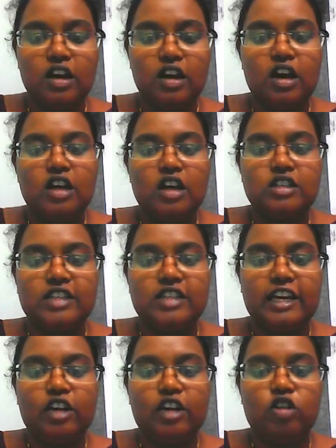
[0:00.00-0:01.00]

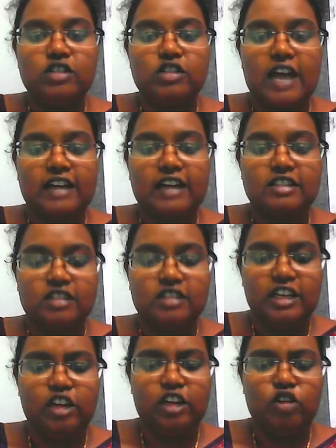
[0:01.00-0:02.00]

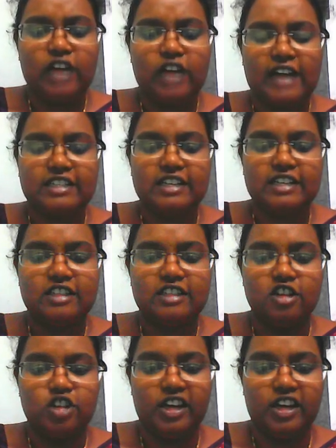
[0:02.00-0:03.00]
Stereotaxic surgery.